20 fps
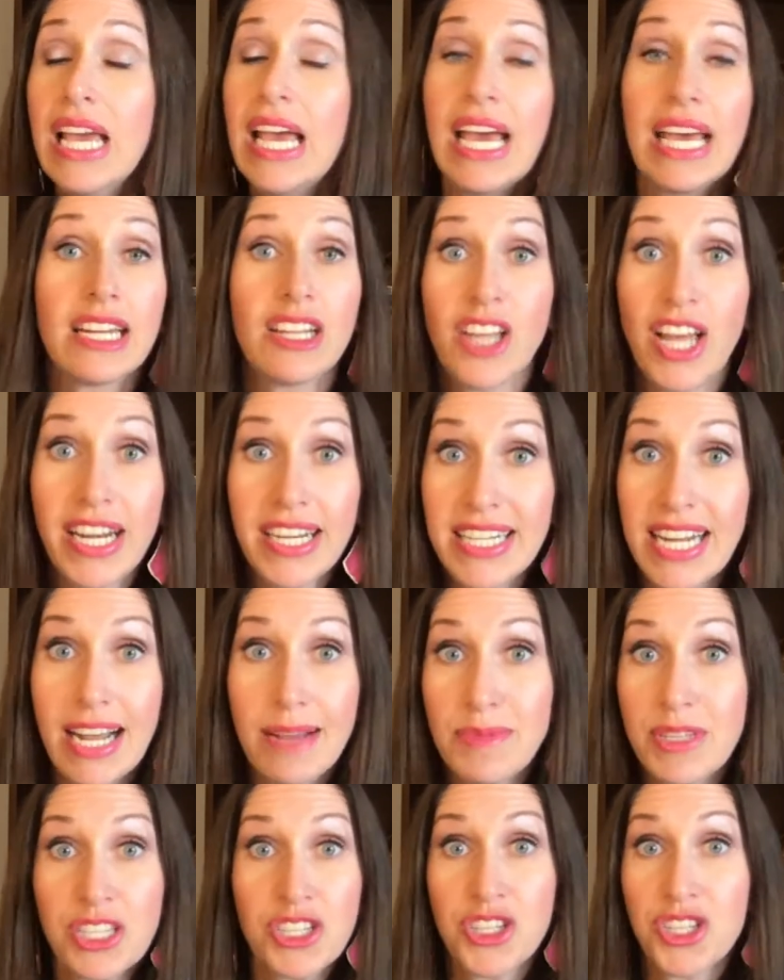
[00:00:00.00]
And a lot of
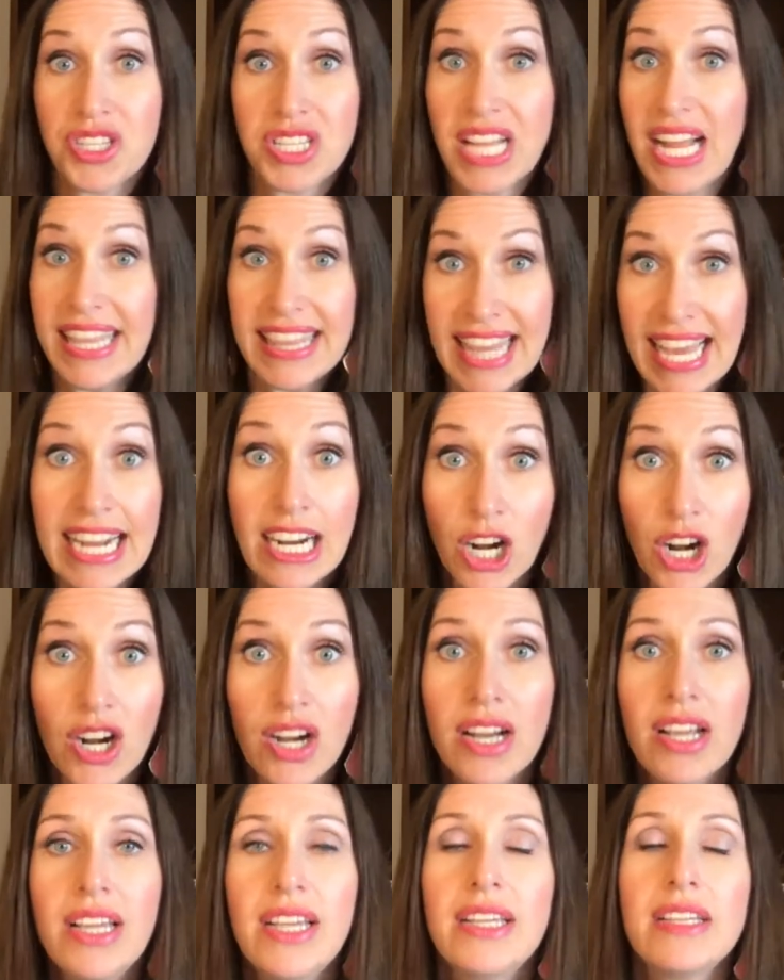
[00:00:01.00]
times it's just not
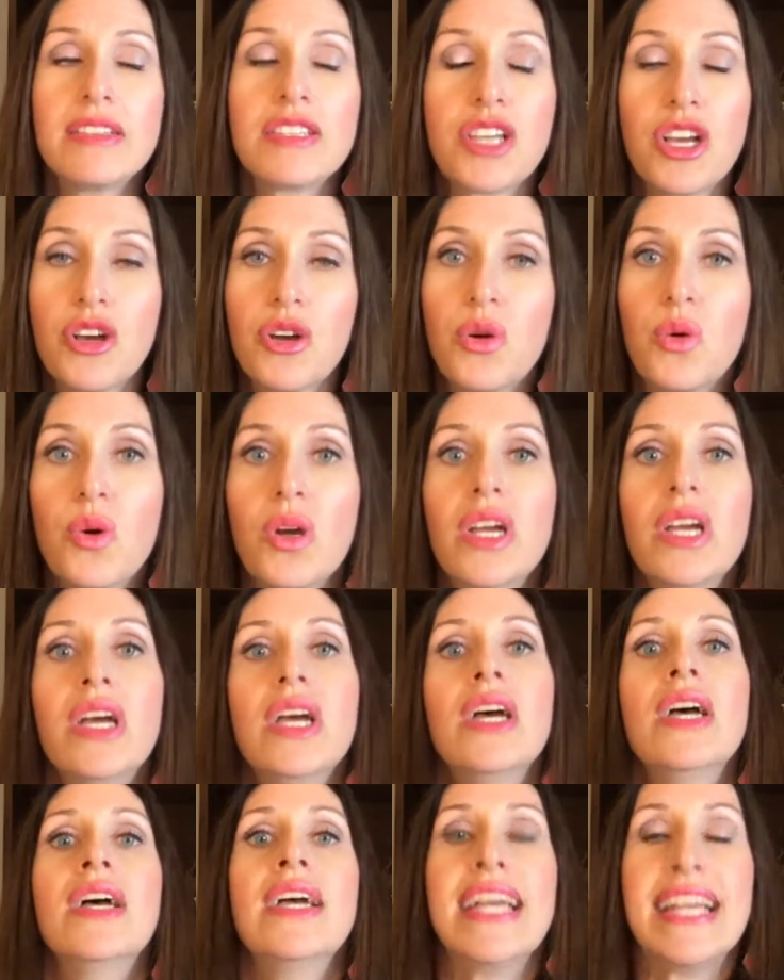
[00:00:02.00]
there. So
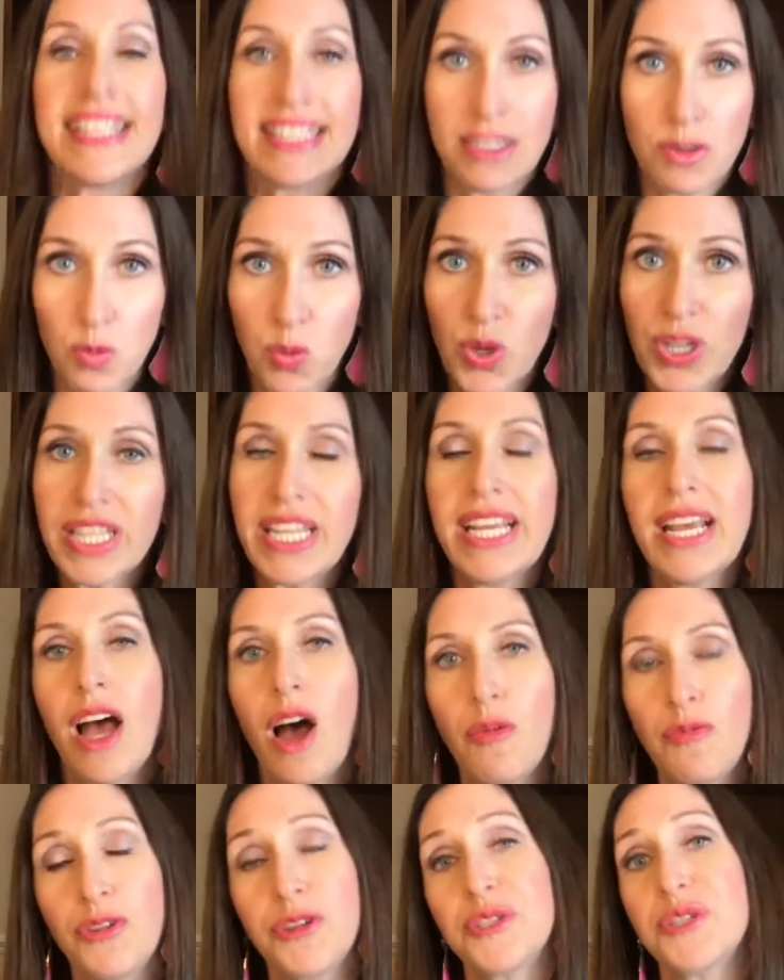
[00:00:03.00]
it's really
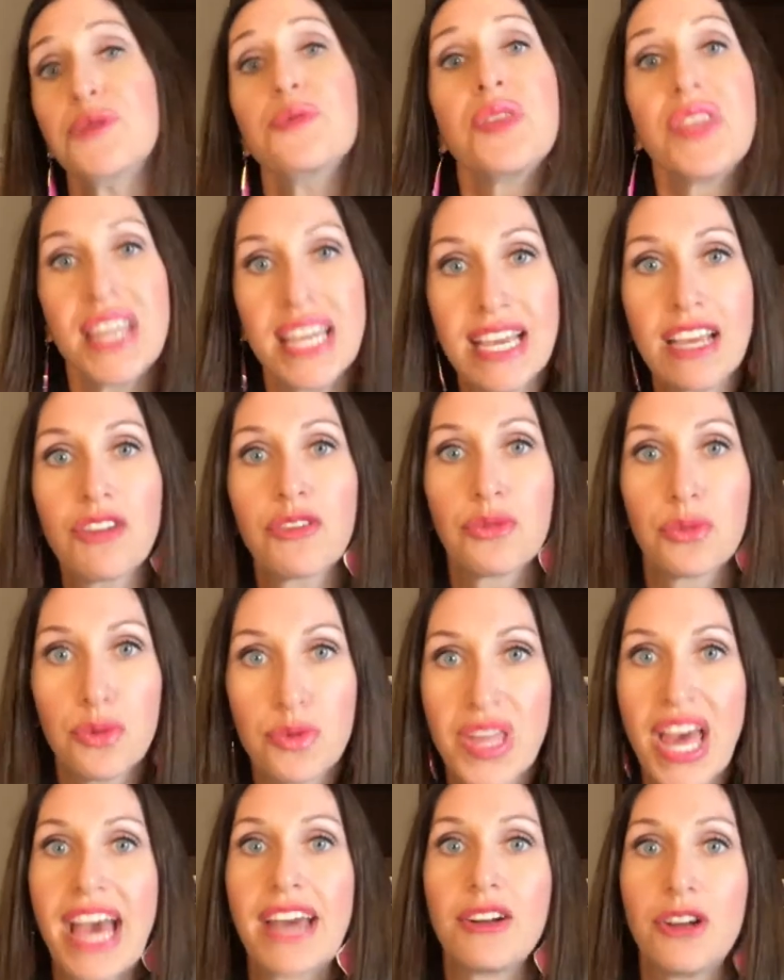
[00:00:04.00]
helpful to think through
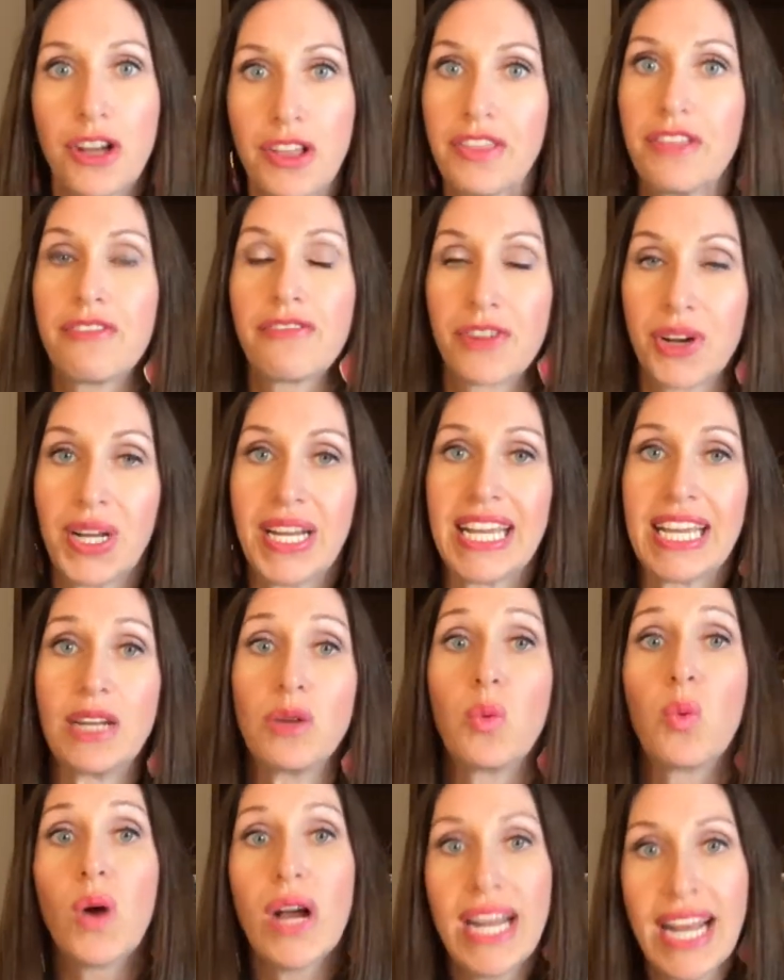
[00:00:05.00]
that on the front
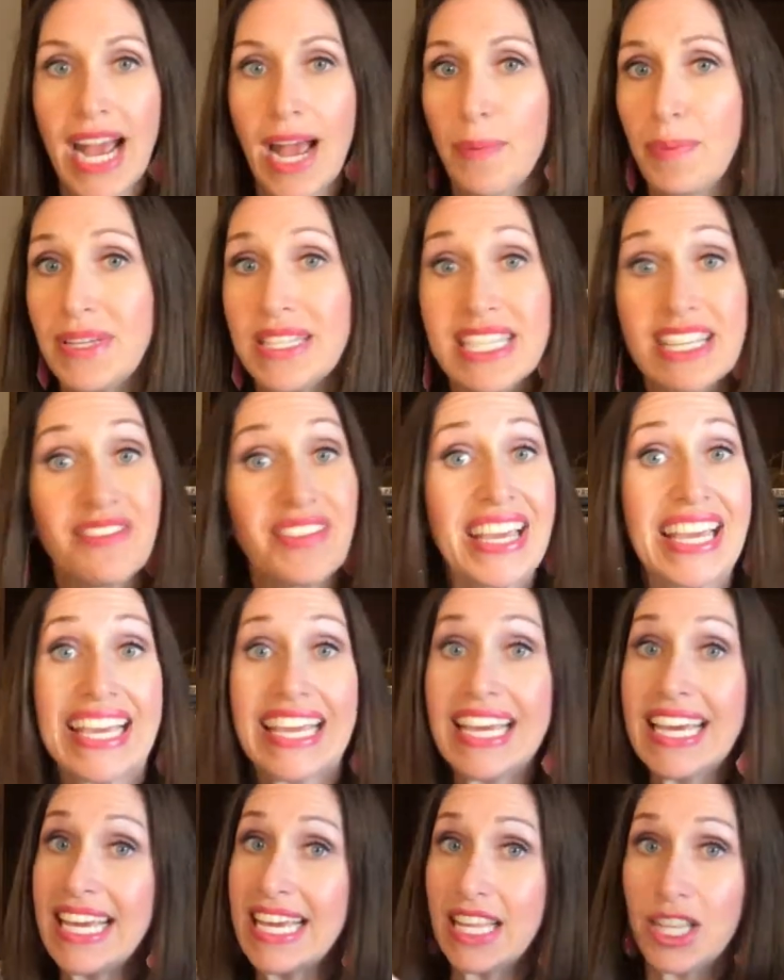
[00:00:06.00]
end. What happens if
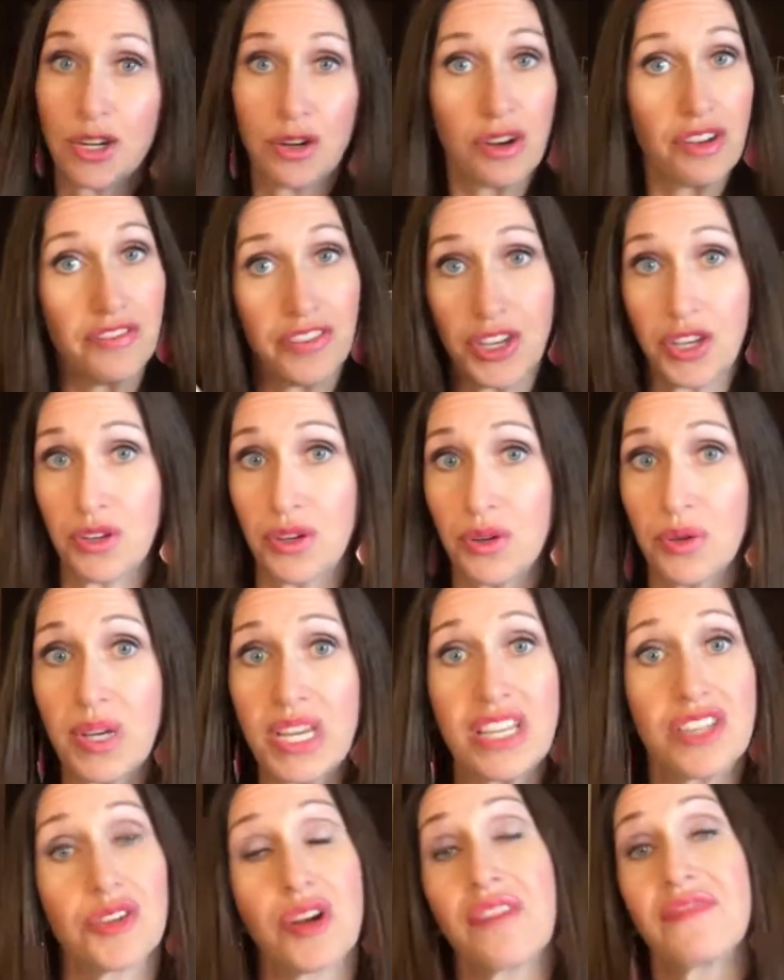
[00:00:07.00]
either of you
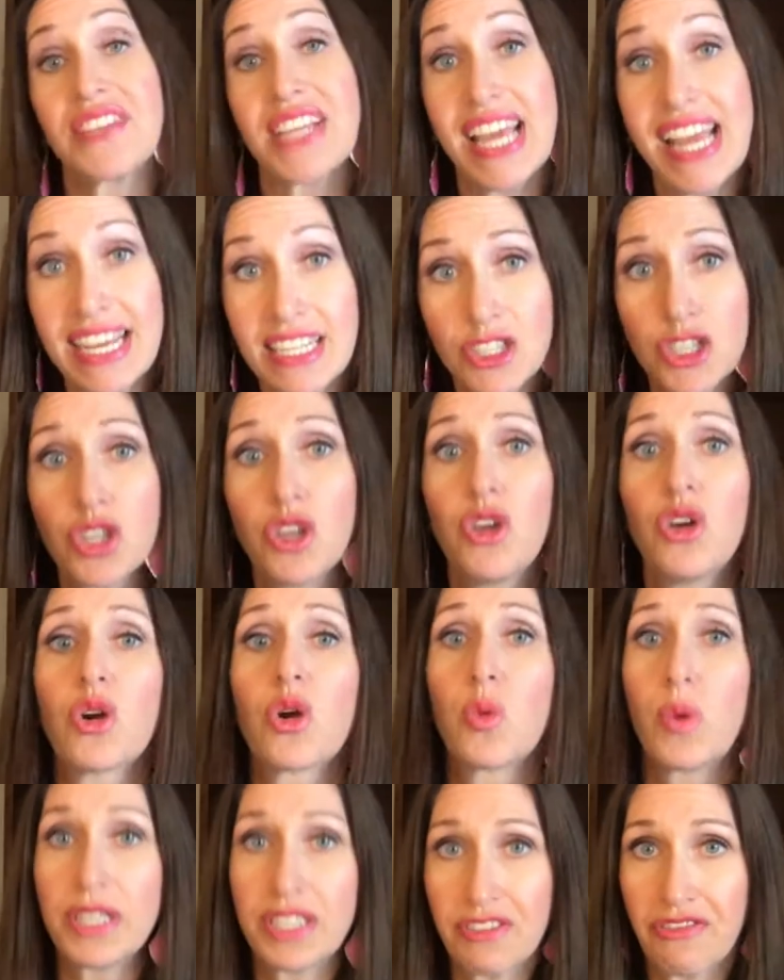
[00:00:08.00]
either have to cancel or
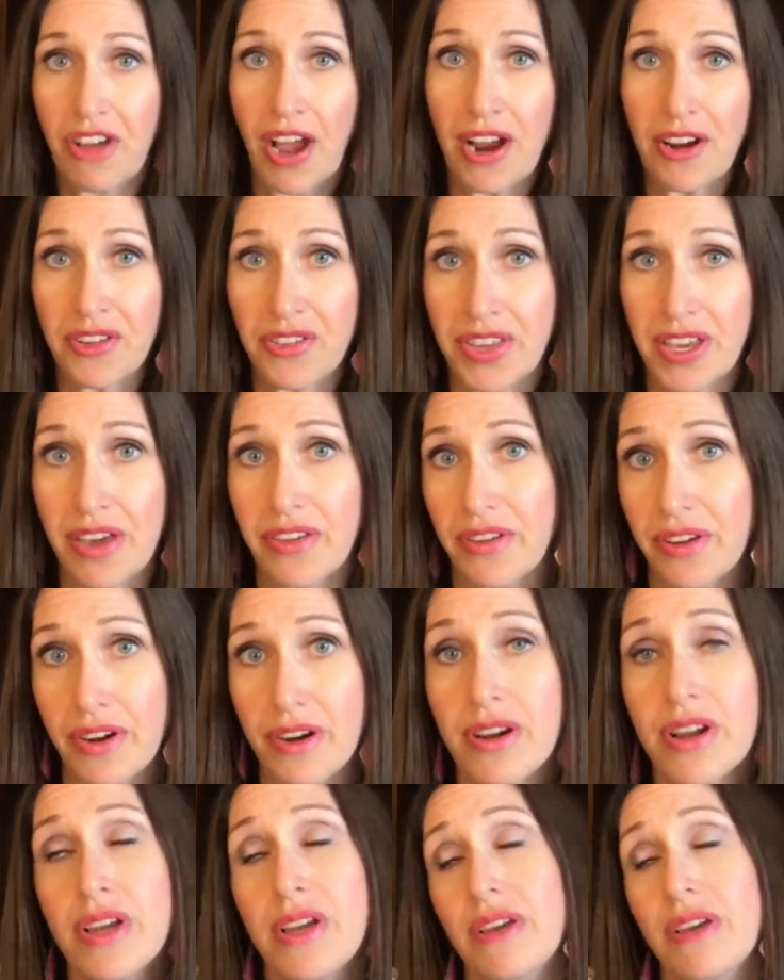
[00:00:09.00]
want to fire the other?